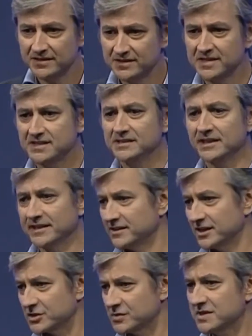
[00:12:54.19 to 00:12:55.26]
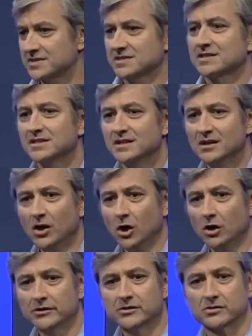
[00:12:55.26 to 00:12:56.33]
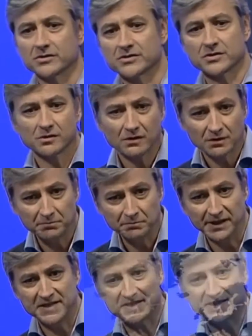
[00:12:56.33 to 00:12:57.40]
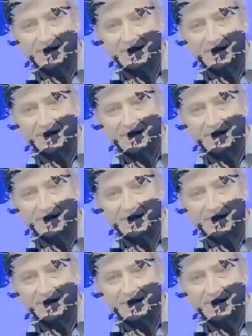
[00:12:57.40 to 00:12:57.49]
69 countries, all across Europe, Middle East